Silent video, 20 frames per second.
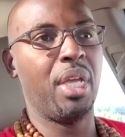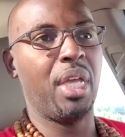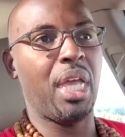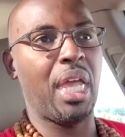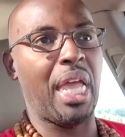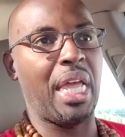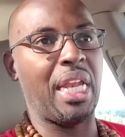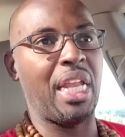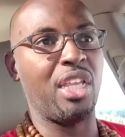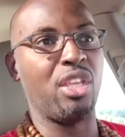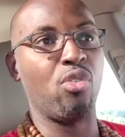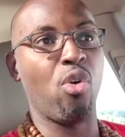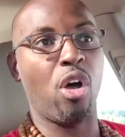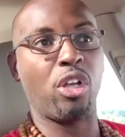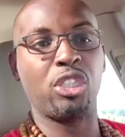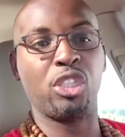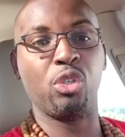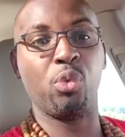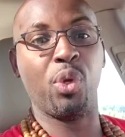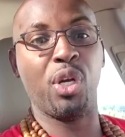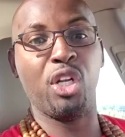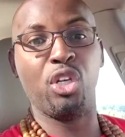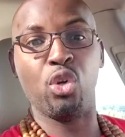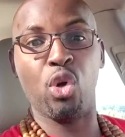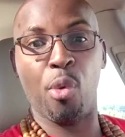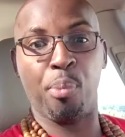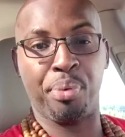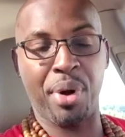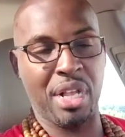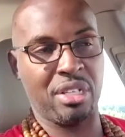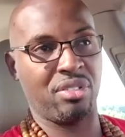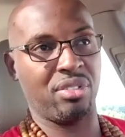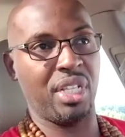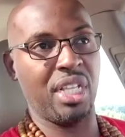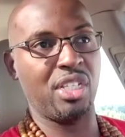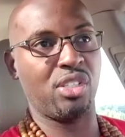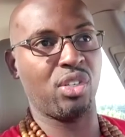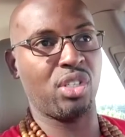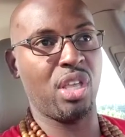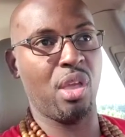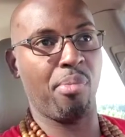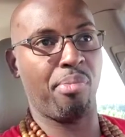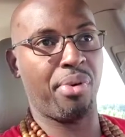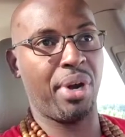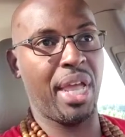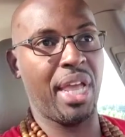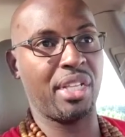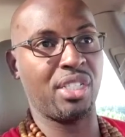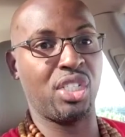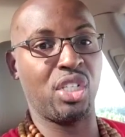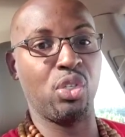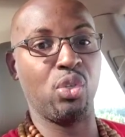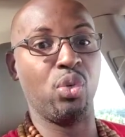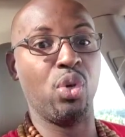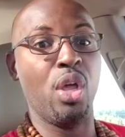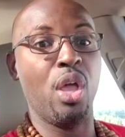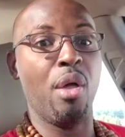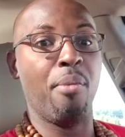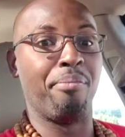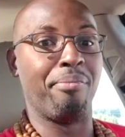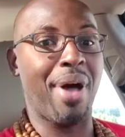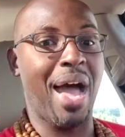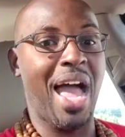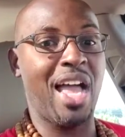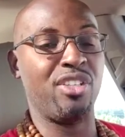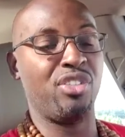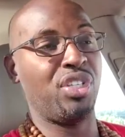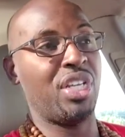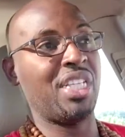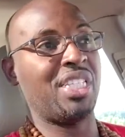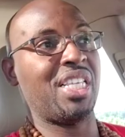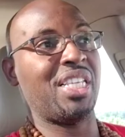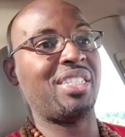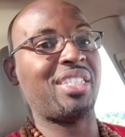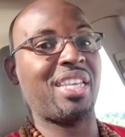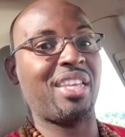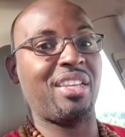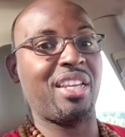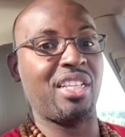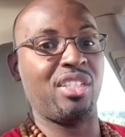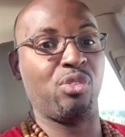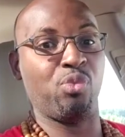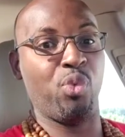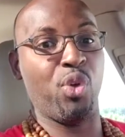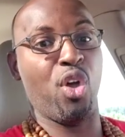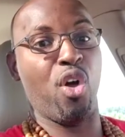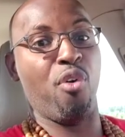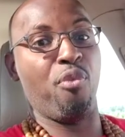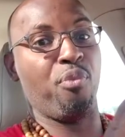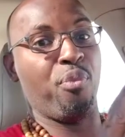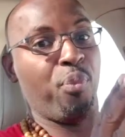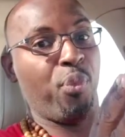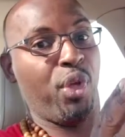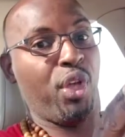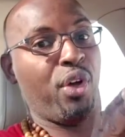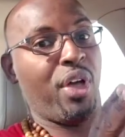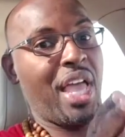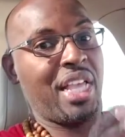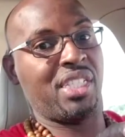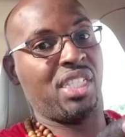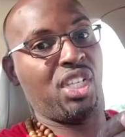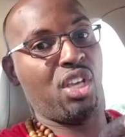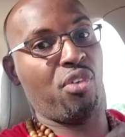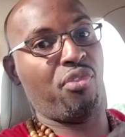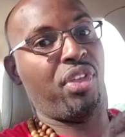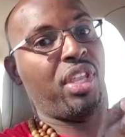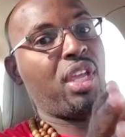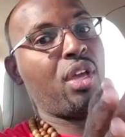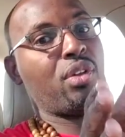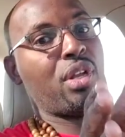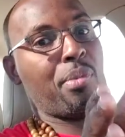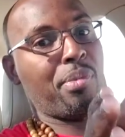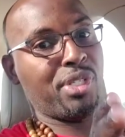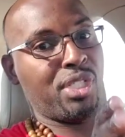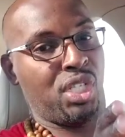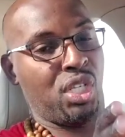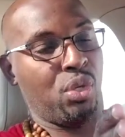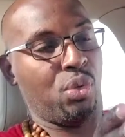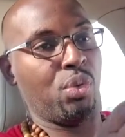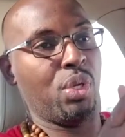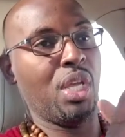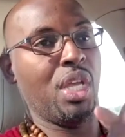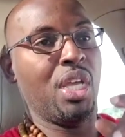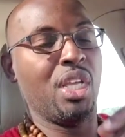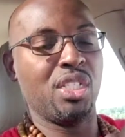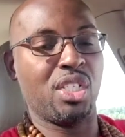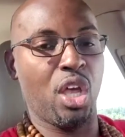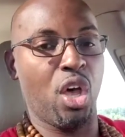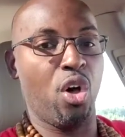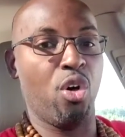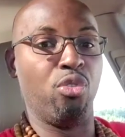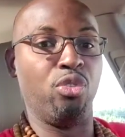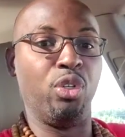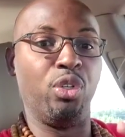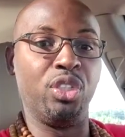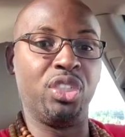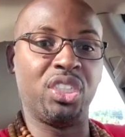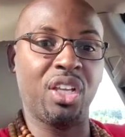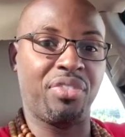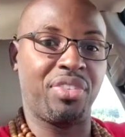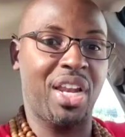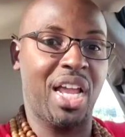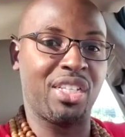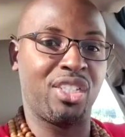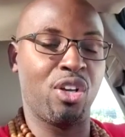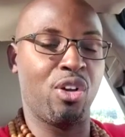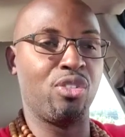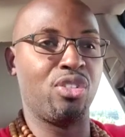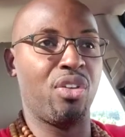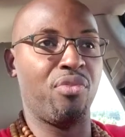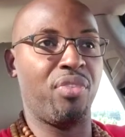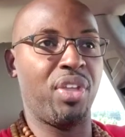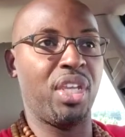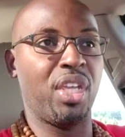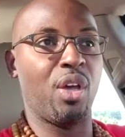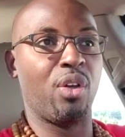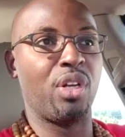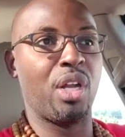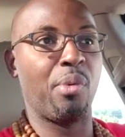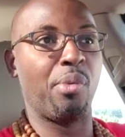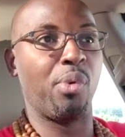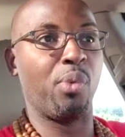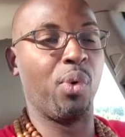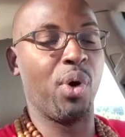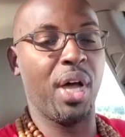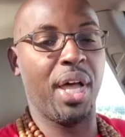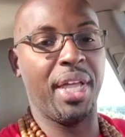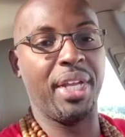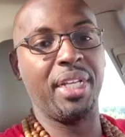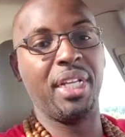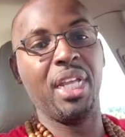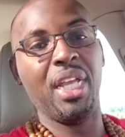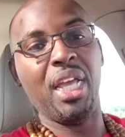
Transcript: then you also want to do a press release on your brand too. Mind you, we're on SEO video number 2. So do the stuff that I told you in video number 1.